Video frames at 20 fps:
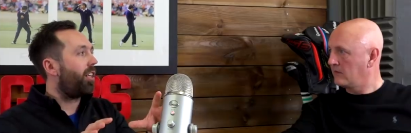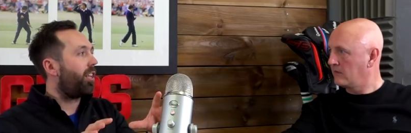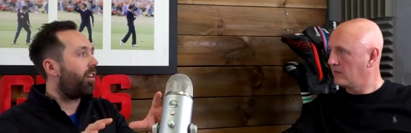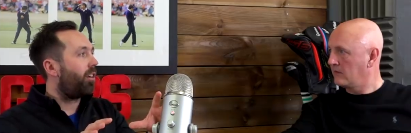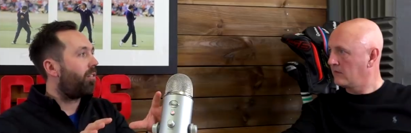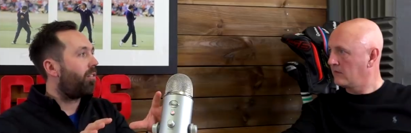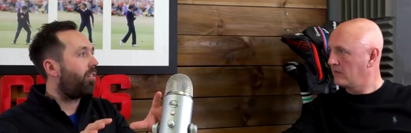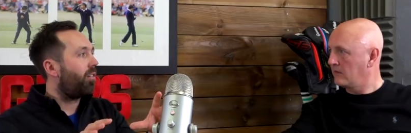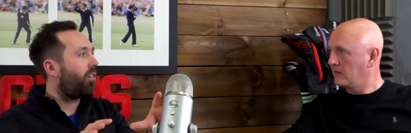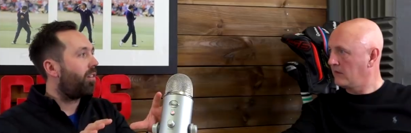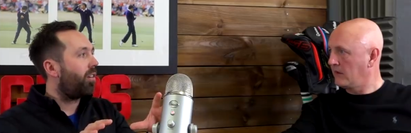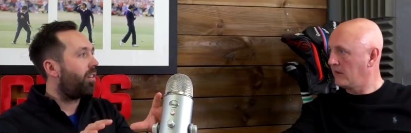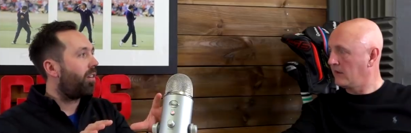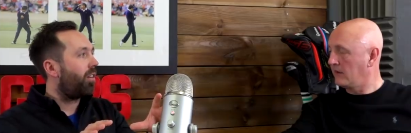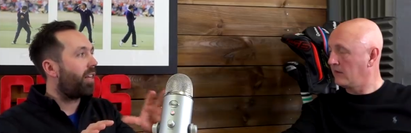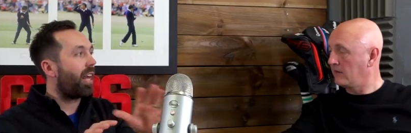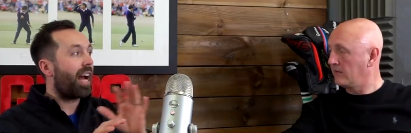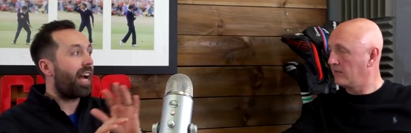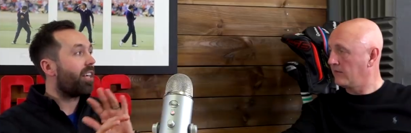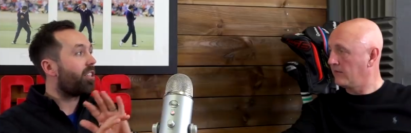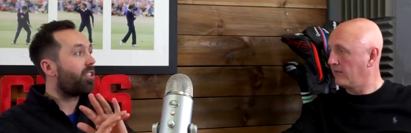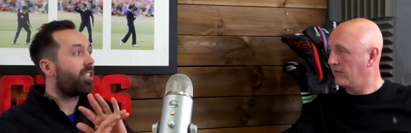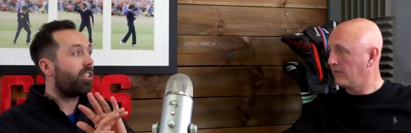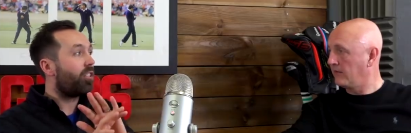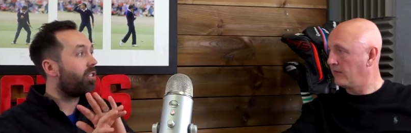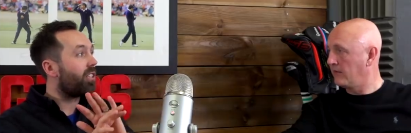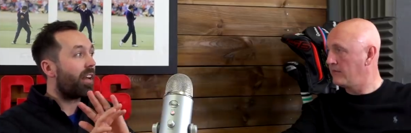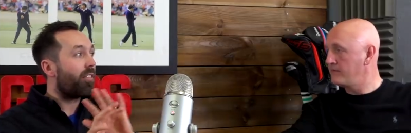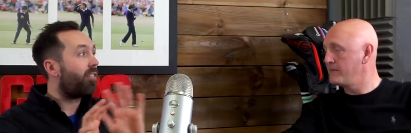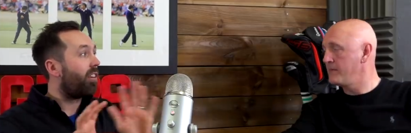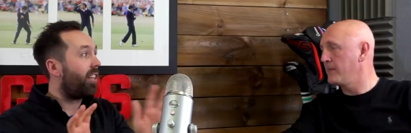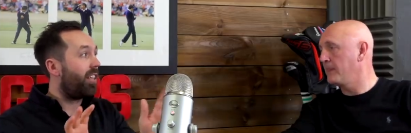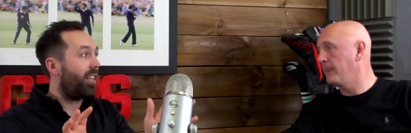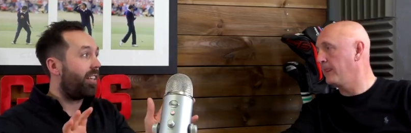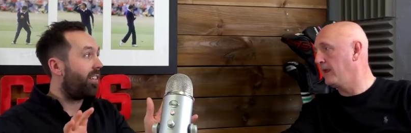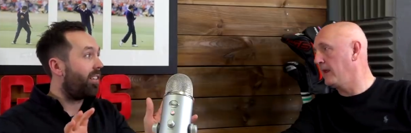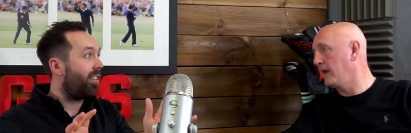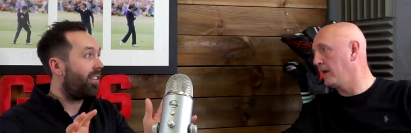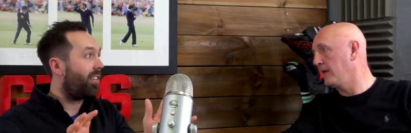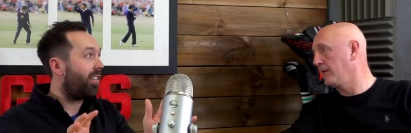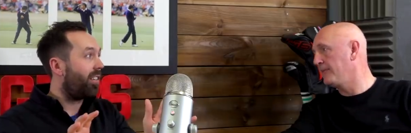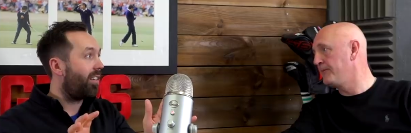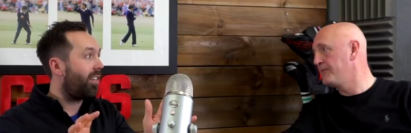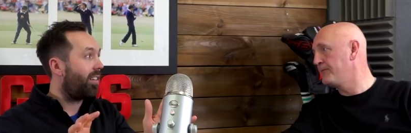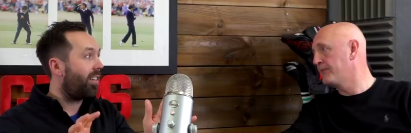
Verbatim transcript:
Speaker 1: video. Yeah. That actually does everything. Yeah.